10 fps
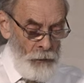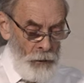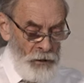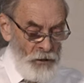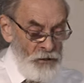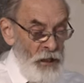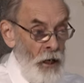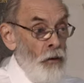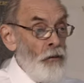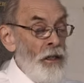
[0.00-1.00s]
It is the
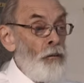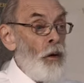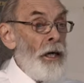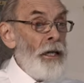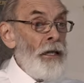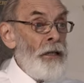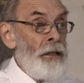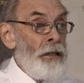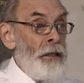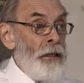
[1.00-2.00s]
only way,
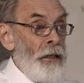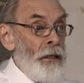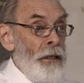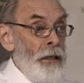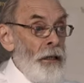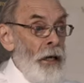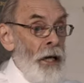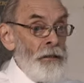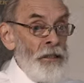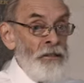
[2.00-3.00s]

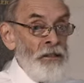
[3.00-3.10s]
and it